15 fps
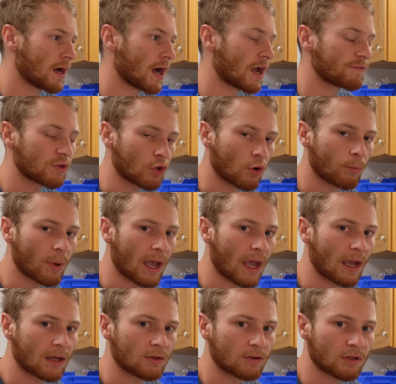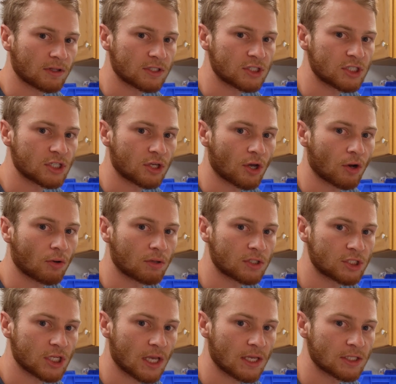I have to go back, look at the G-code,
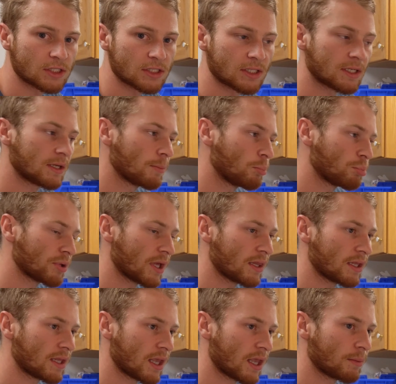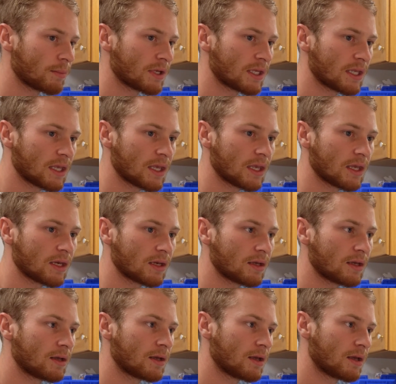change it, play the game again,
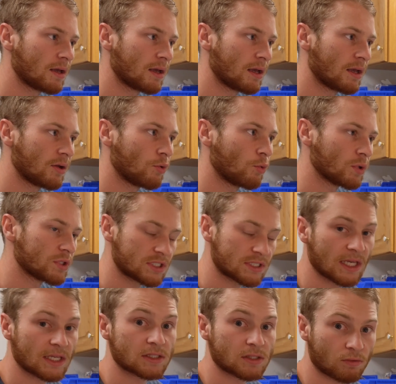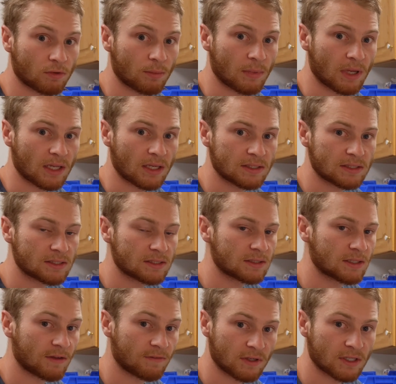which takes 3 minutes
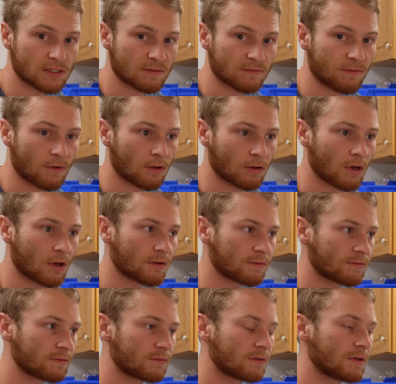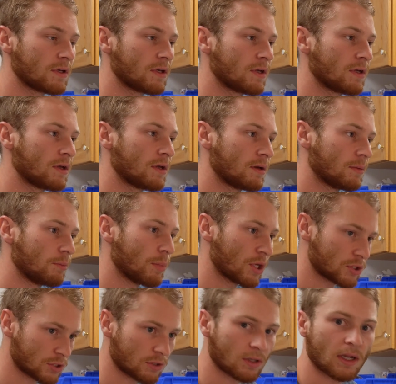if it doesn't fall off.
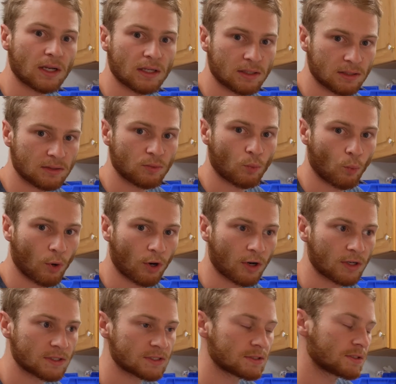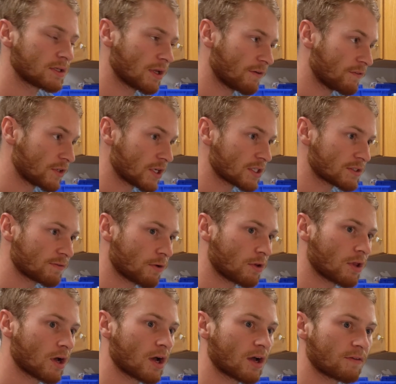Make sure that it works. If it does
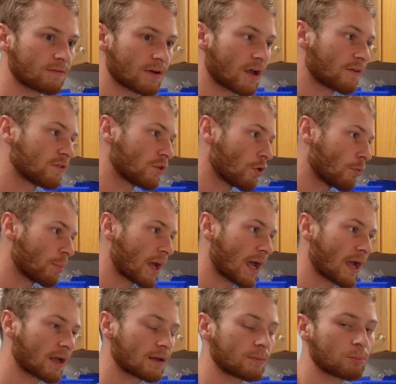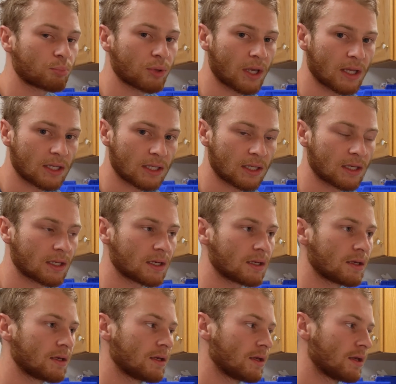fall off, I have to go back, play it again,